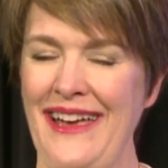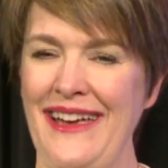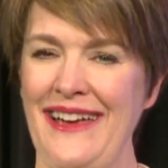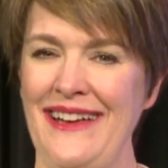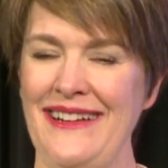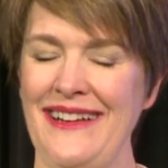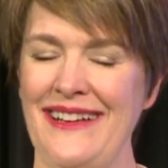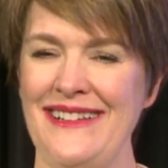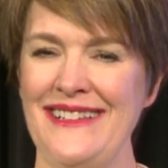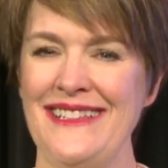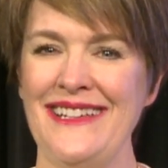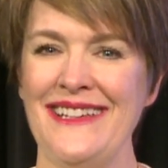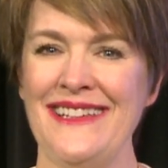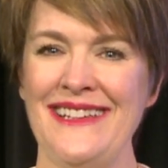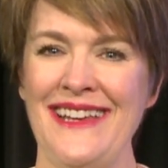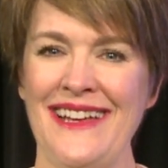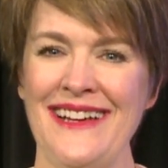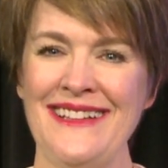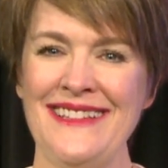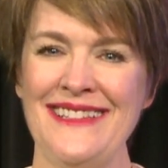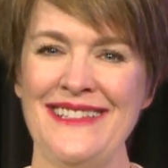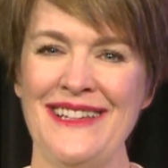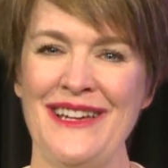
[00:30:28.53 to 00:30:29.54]
And until
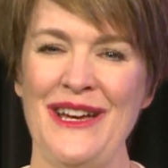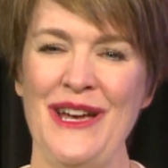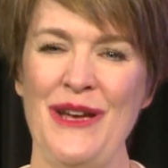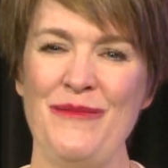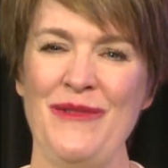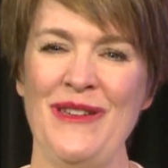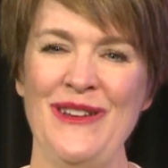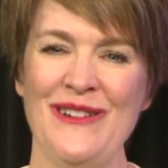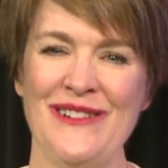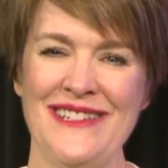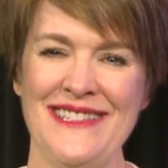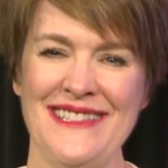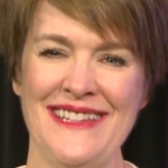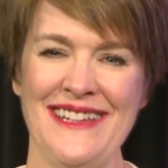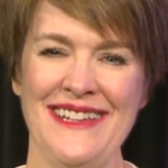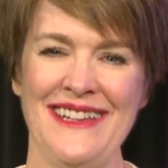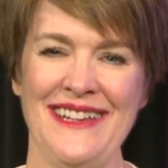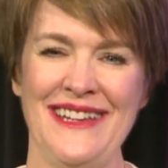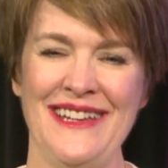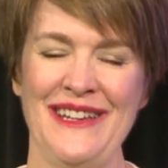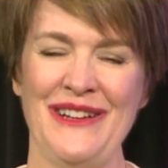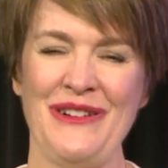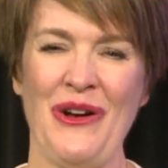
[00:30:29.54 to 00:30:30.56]
next time, here's to
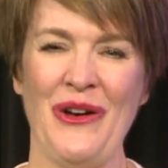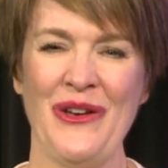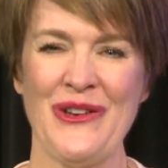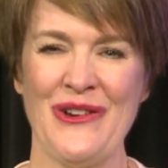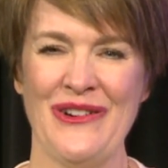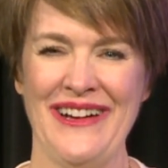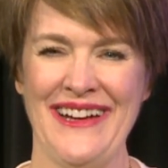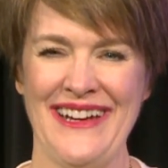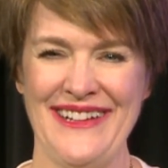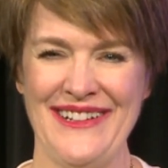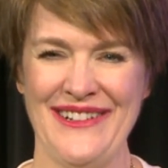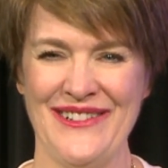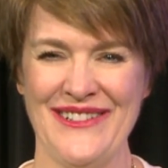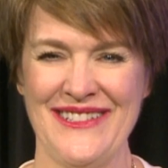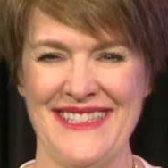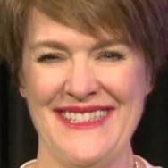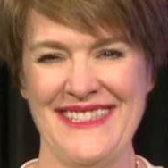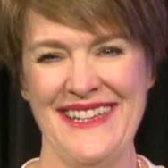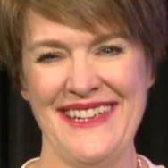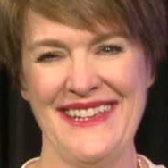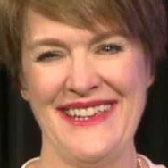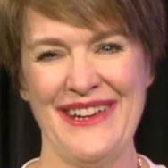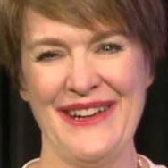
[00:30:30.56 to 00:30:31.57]
hitting all your high
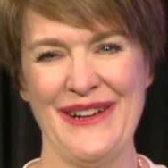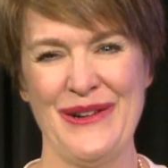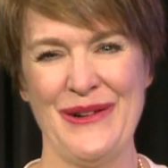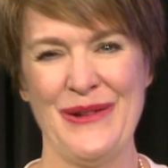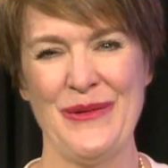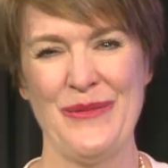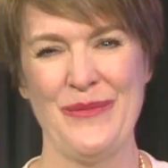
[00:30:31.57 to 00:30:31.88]
notes. Take care.